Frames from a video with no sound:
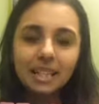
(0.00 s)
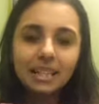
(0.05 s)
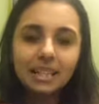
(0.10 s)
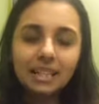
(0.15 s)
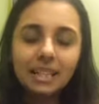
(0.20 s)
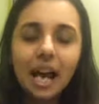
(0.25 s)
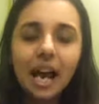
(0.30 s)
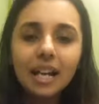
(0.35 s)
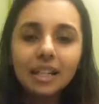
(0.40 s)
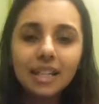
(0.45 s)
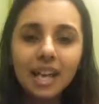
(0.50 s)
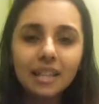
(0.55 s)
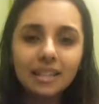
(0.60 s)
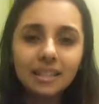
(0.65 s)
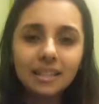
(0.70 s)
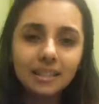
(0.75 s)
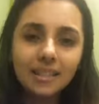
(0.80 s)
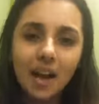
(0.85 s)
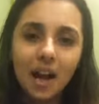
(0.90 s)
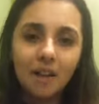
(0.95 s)
start
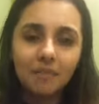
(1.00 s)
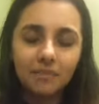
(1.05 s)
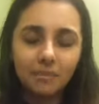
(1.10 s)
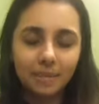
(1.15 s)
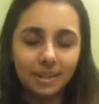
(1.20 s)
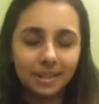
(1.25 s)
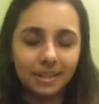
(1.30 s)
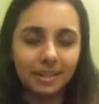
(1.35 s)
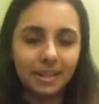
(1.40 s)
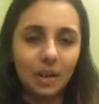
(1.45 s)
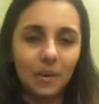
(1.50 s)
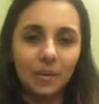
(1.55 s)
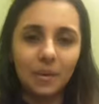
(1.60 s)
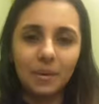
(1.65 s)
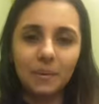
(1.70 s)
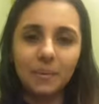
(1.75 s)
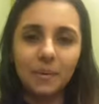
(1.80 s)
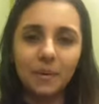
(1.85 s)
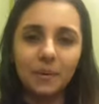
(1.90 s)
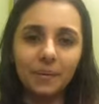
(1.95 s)
guessing the alphabets now.
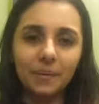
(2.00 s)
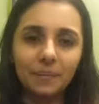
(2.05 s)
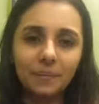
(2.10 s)
Come on.